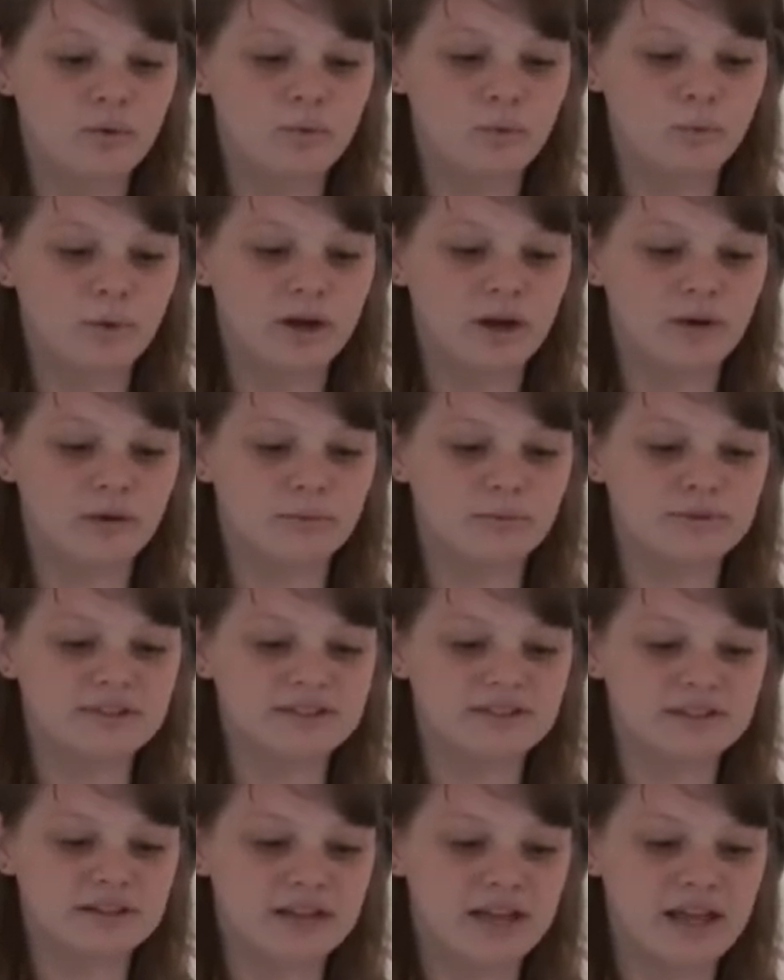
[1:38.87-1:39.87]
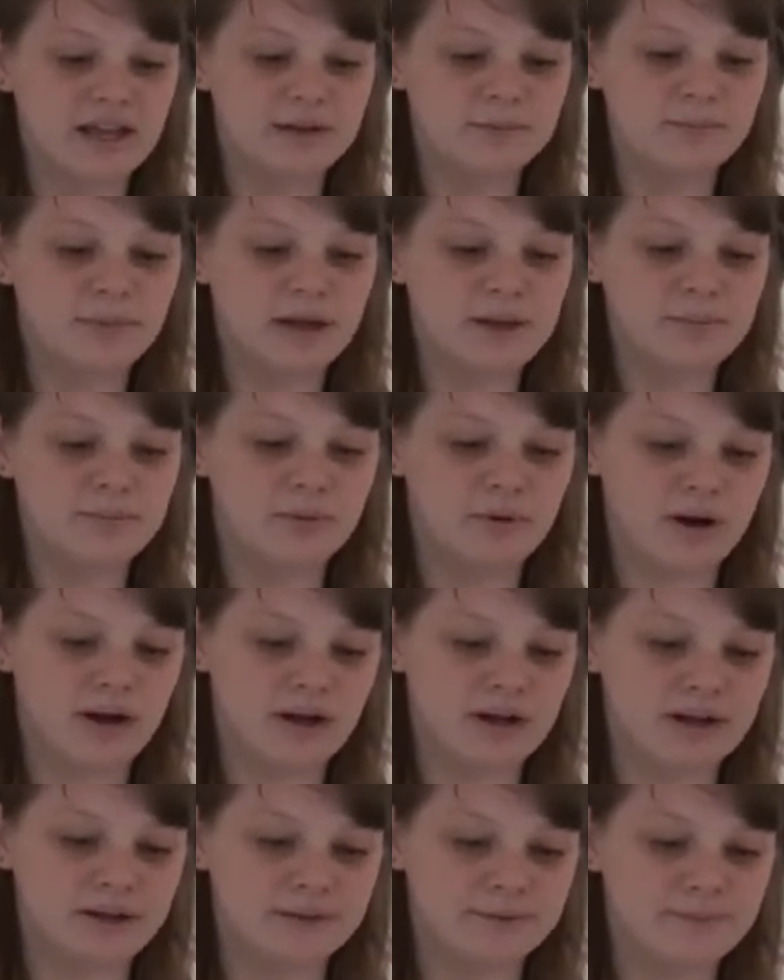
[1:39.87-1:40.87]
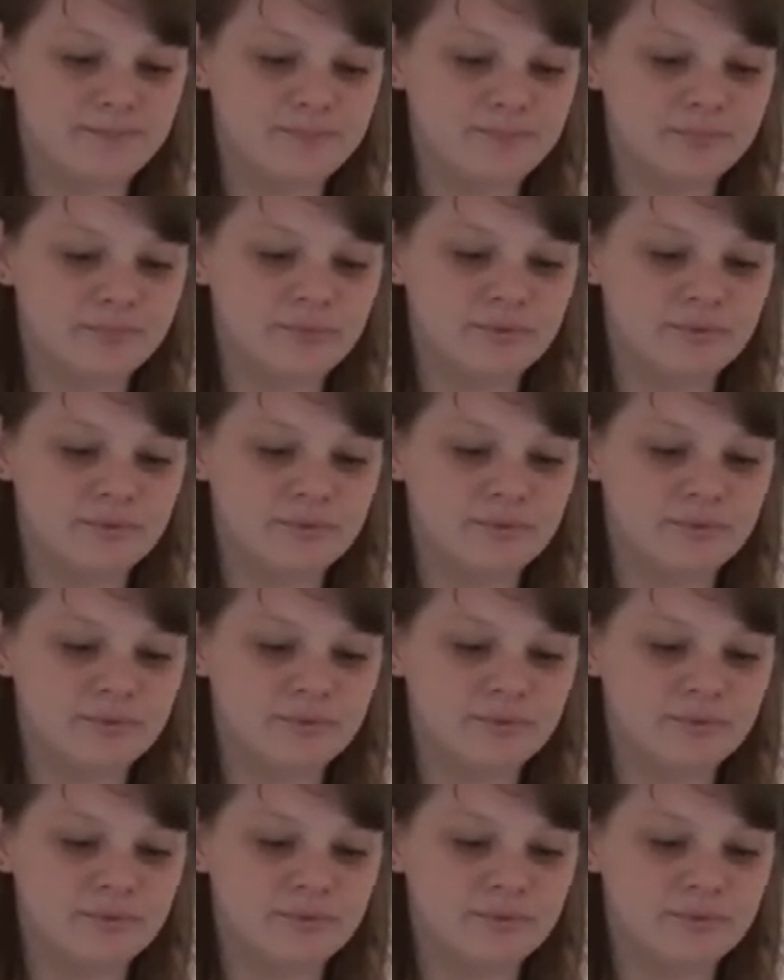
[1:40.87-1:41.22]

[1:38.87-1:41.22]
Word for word: We are misled by pride,